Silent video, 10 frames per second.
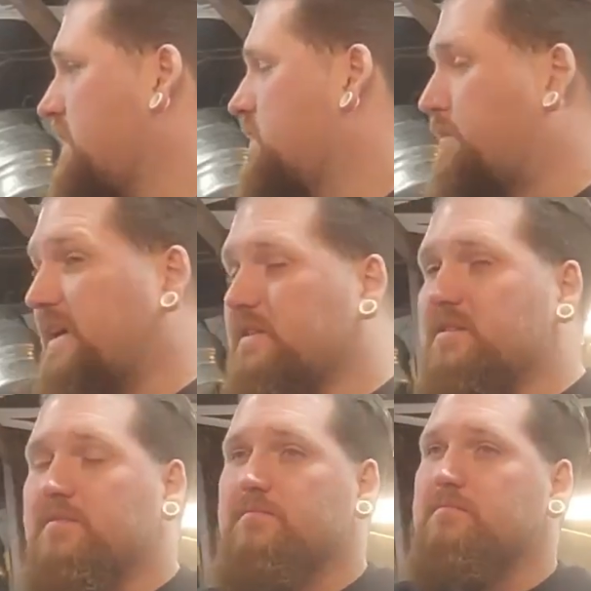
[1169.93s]
the
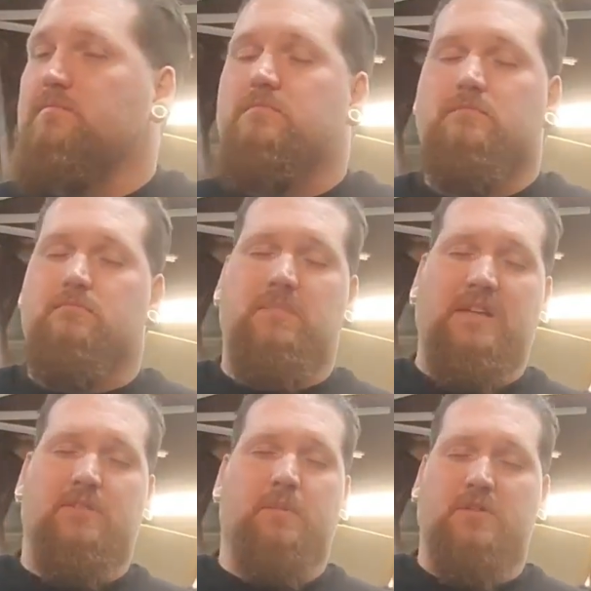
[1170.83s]
bikes,
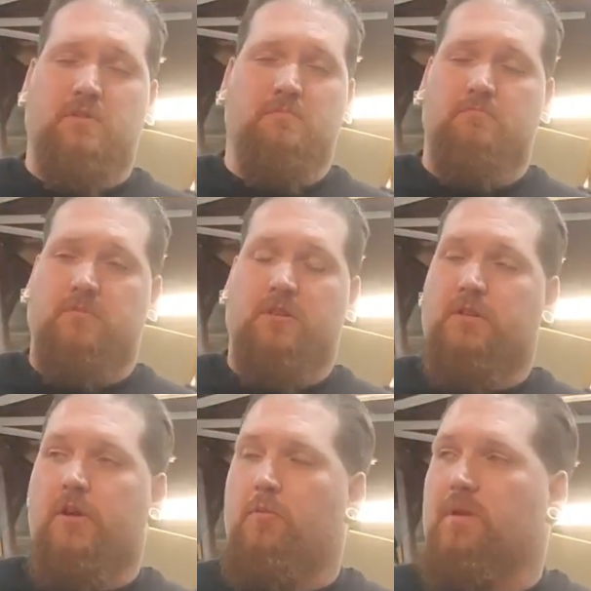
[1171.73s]
not too much on,
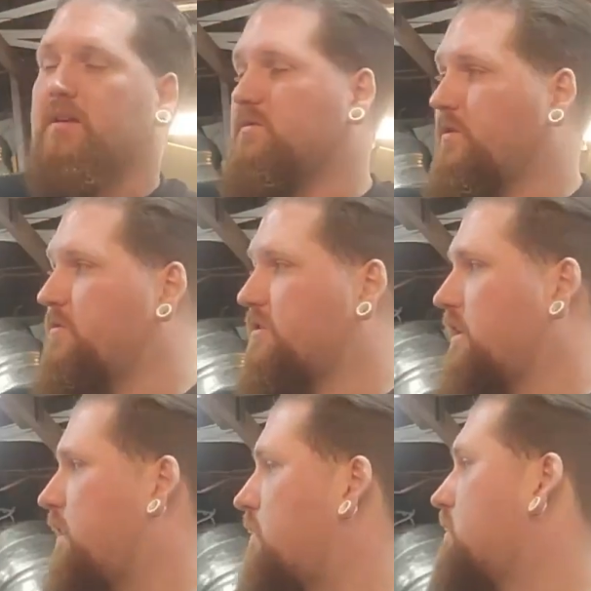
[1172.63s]
literally no plans for those
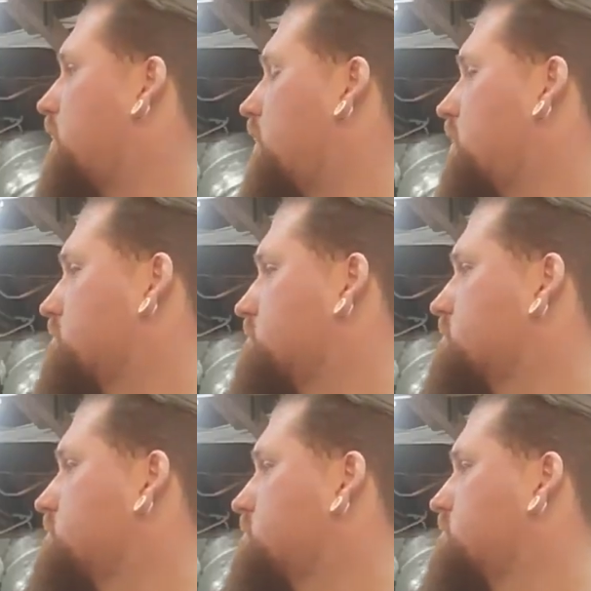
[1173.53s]
right now.
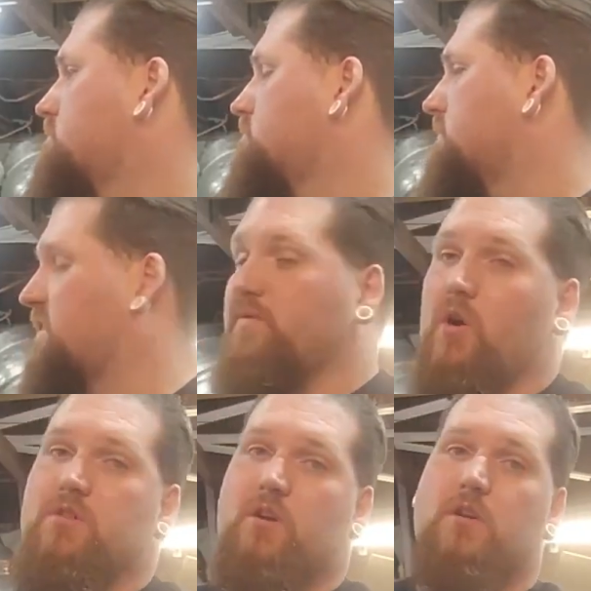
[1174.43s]
As
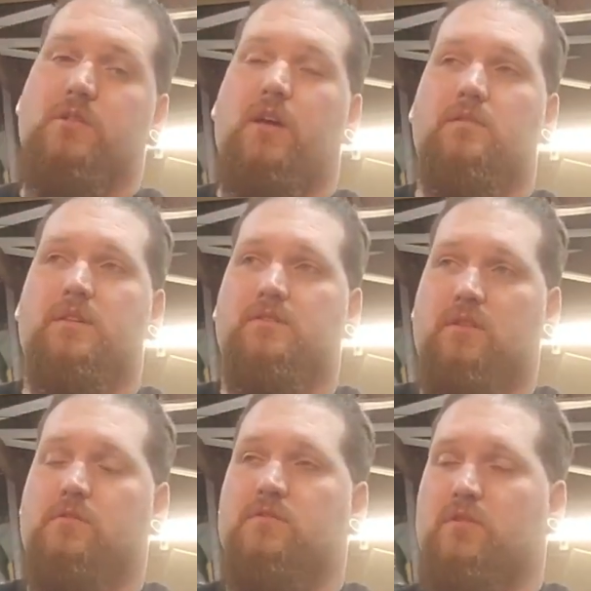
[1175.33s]
far as our channel is
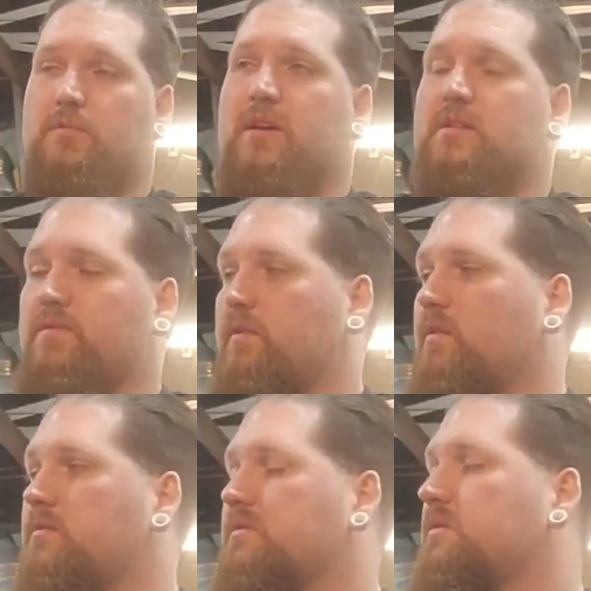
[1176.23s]
concerned, there's no plans for
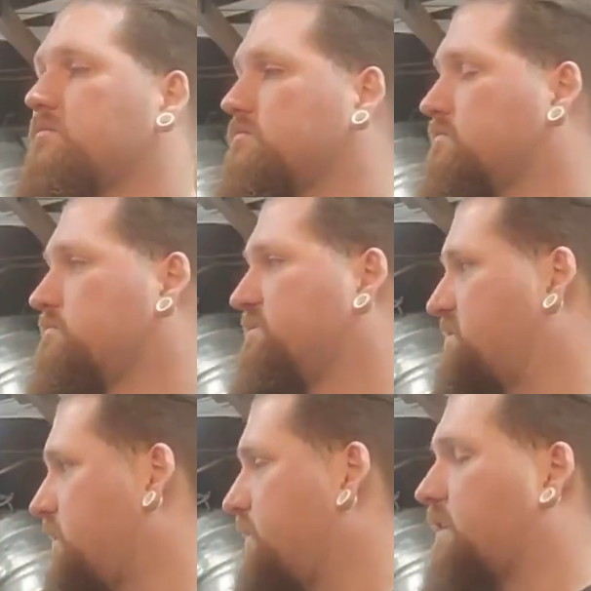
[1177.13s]
those.
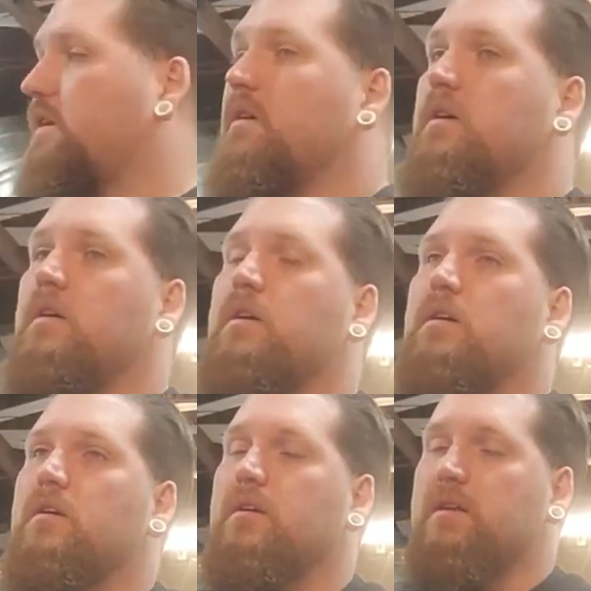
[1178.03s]
Civic,
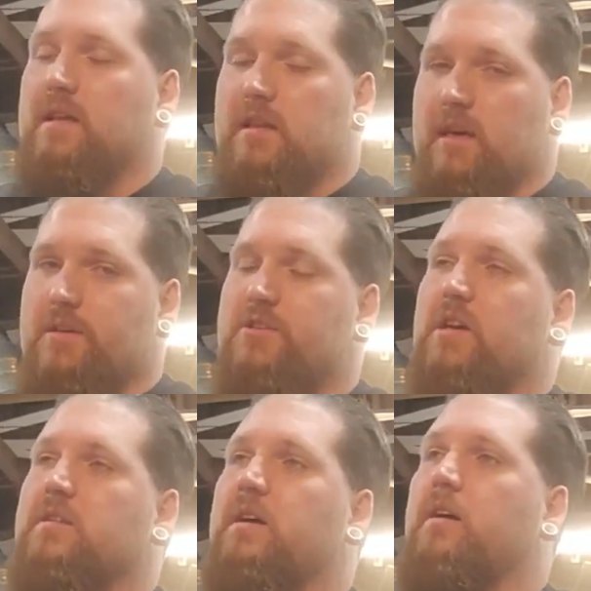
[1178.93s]
get the head
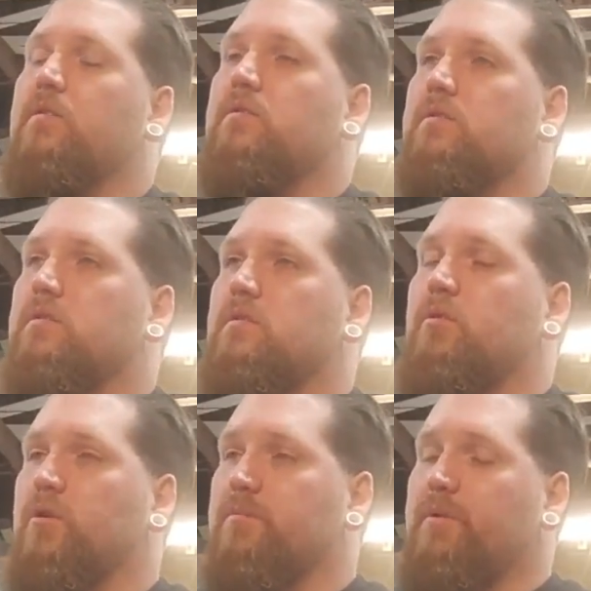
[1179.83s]
checked out,
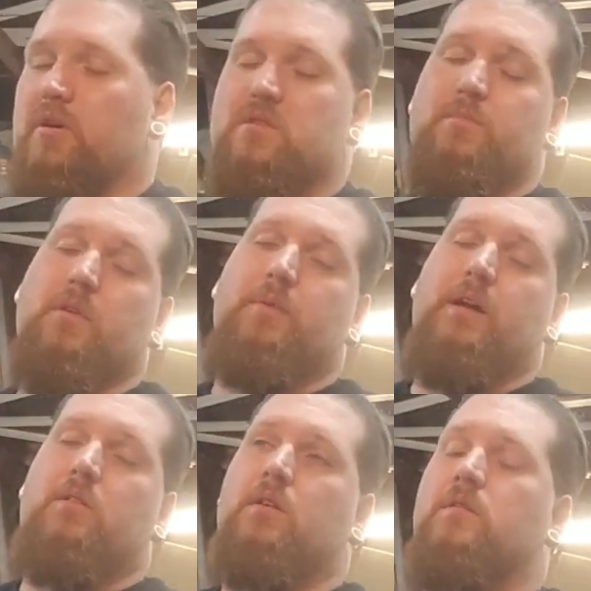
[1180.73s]
order the parts to put it
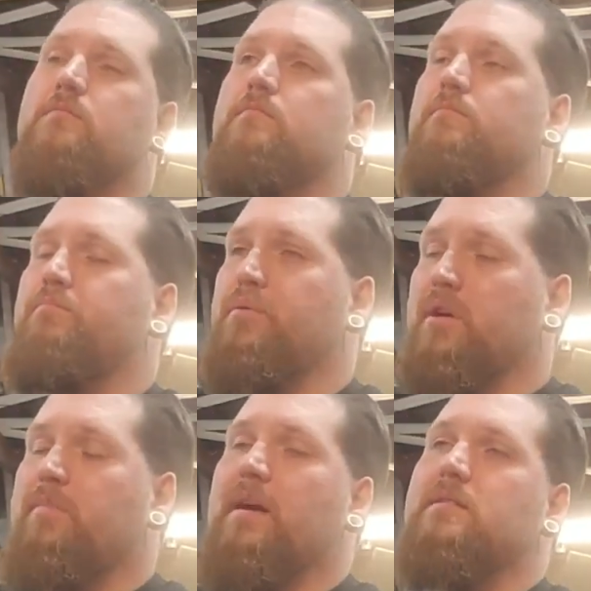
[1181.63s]
back on, put
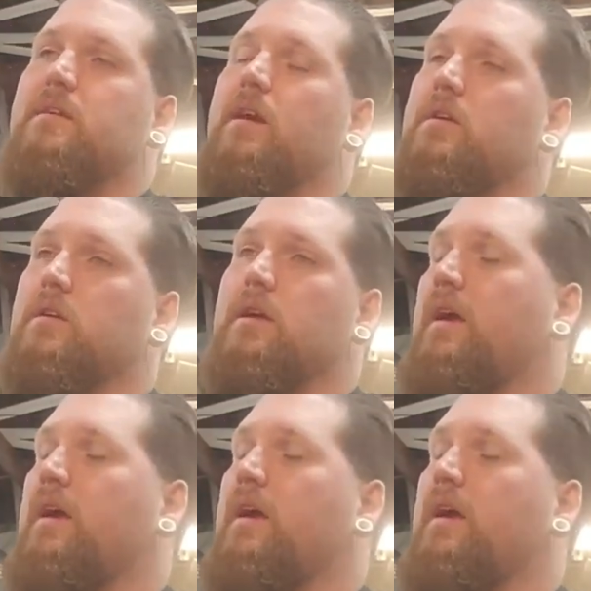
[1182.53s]
it back together,